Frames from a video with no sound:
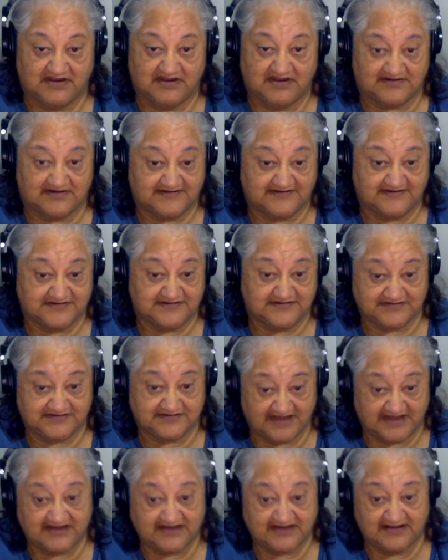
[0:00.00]
at least a
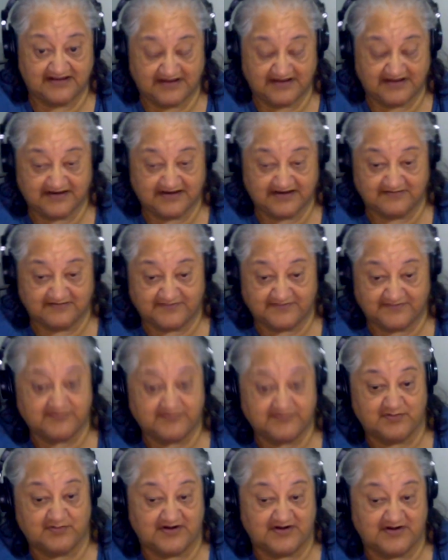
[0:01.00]
day ahead of
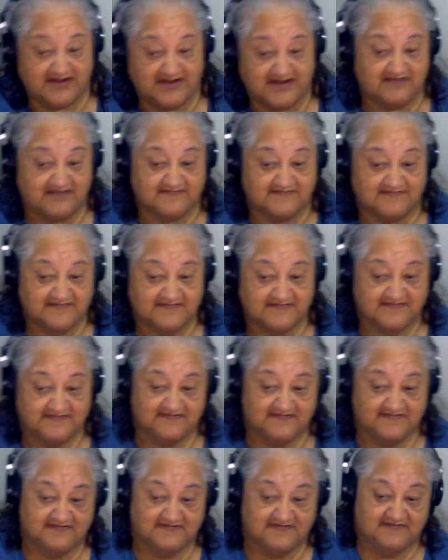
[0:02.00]
everyone else.
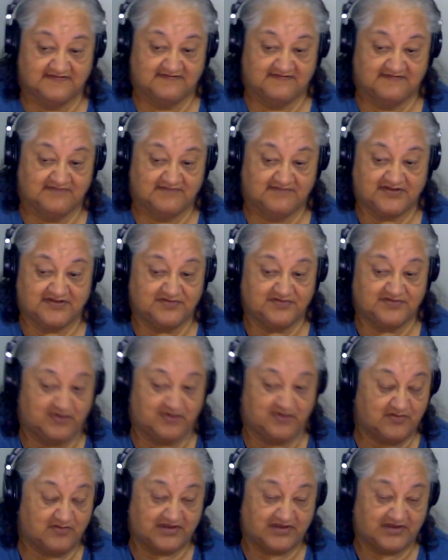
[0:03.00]

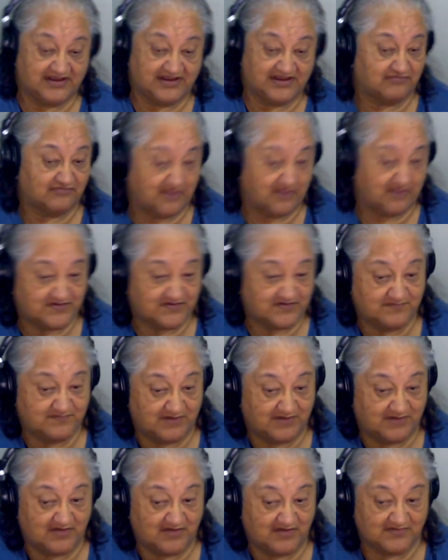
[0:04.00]
Because when we get those
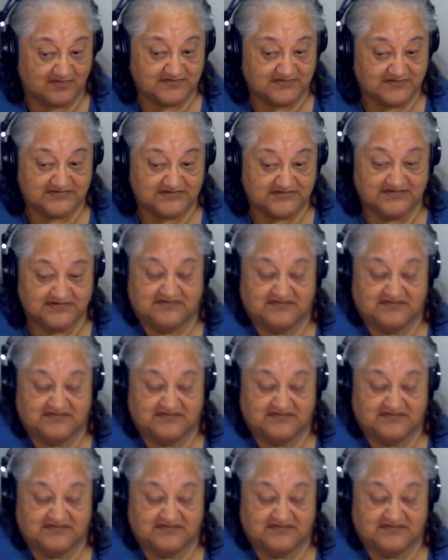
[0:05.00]
blogs,